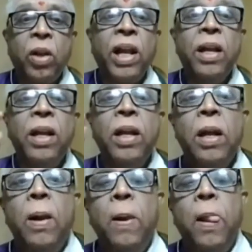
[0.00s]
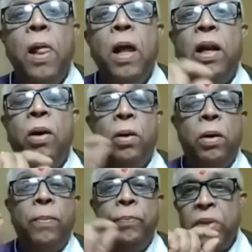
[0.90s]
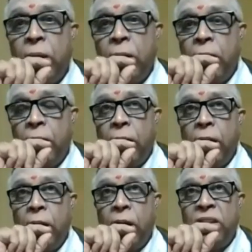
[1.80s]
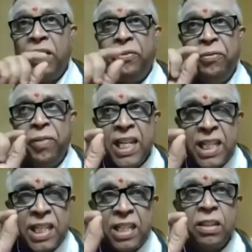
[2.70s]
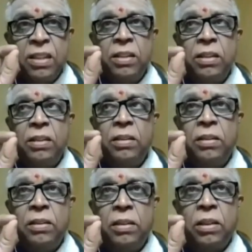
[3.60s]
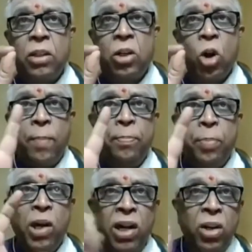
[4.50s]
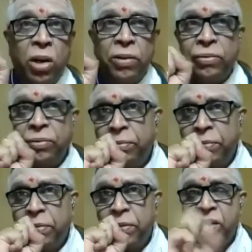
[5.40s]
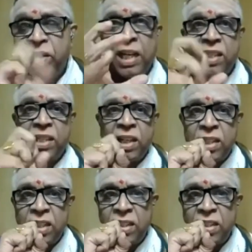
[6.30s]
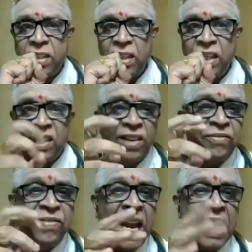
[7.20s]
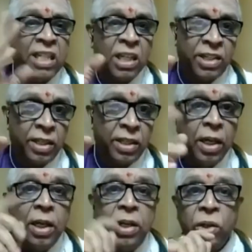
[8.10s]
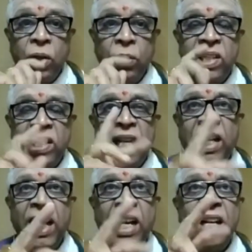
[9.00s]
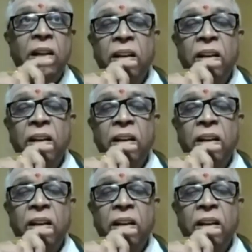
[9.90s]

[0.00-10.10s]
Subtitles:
Okay. Now, the first component of Shastras is the Vedas. So you will see again